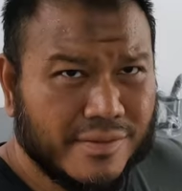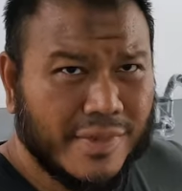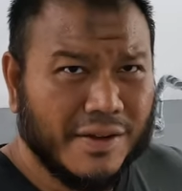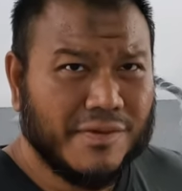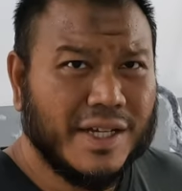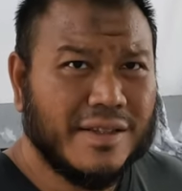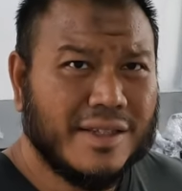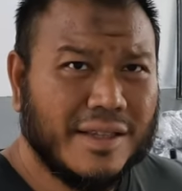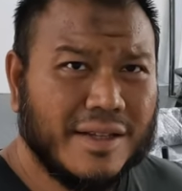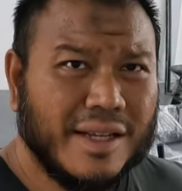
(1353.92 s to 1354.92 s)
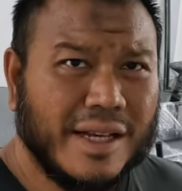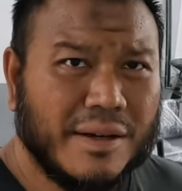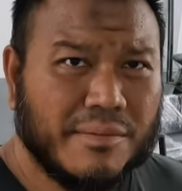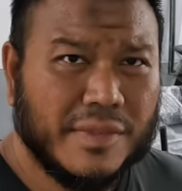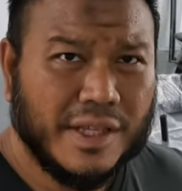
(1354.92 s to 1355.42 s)
I've done tightening
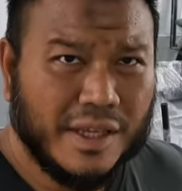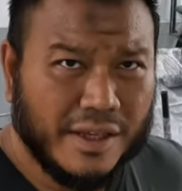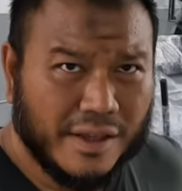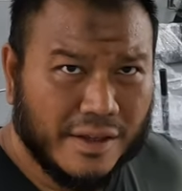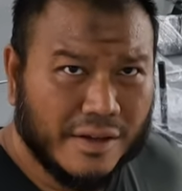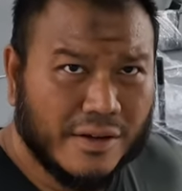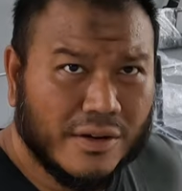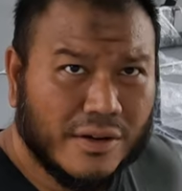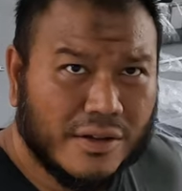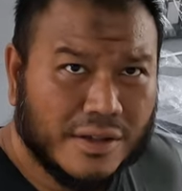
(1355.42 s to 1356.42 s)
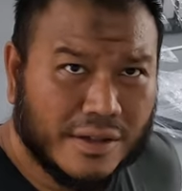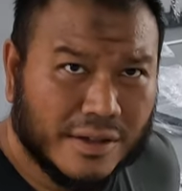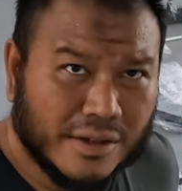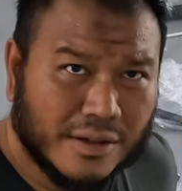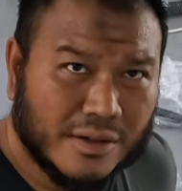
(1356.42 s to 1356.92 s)
up the all
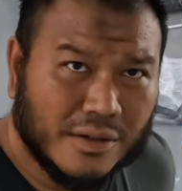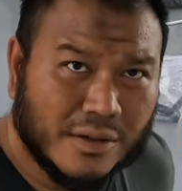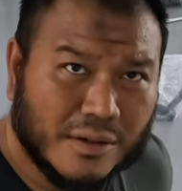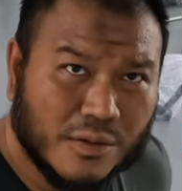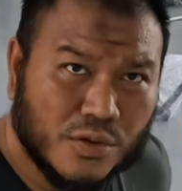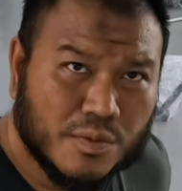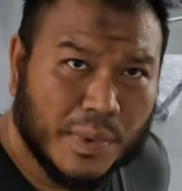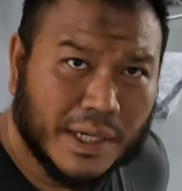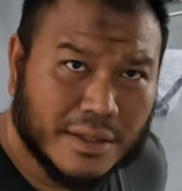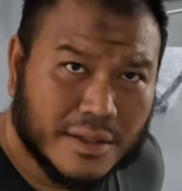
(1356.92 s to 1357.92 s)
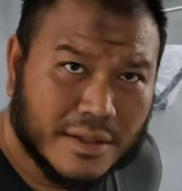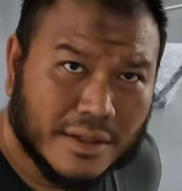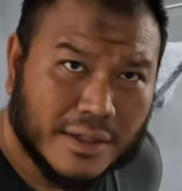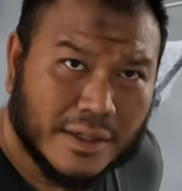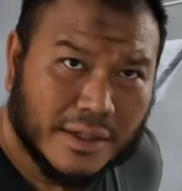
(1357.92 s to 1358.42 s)
the loose parts,
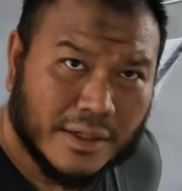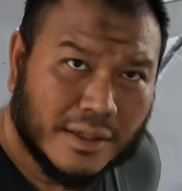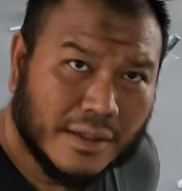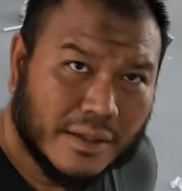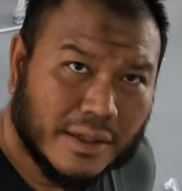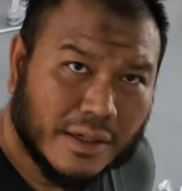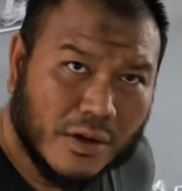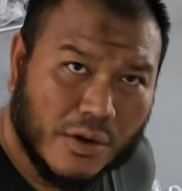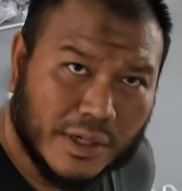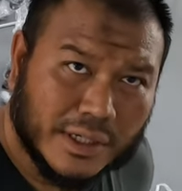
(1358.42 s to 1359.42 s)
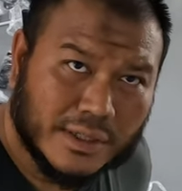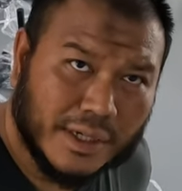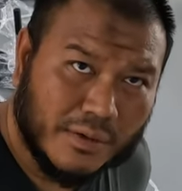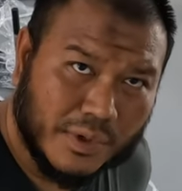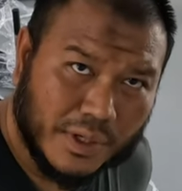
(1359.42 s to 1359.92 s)
the corners
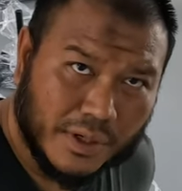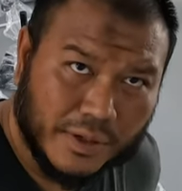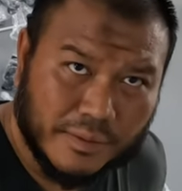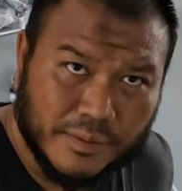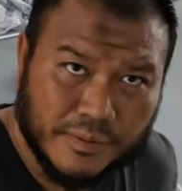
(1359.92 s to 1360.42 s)
and whatnot.